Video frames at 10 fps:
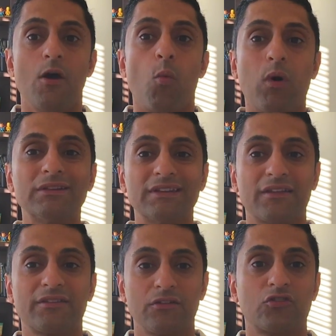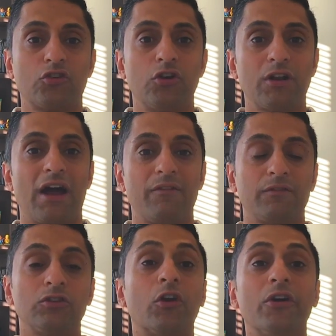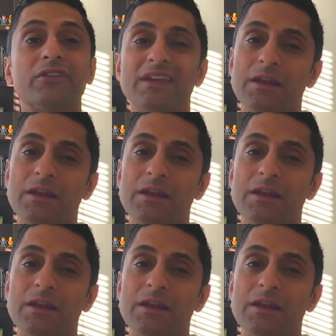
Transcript: what lessons could I have learned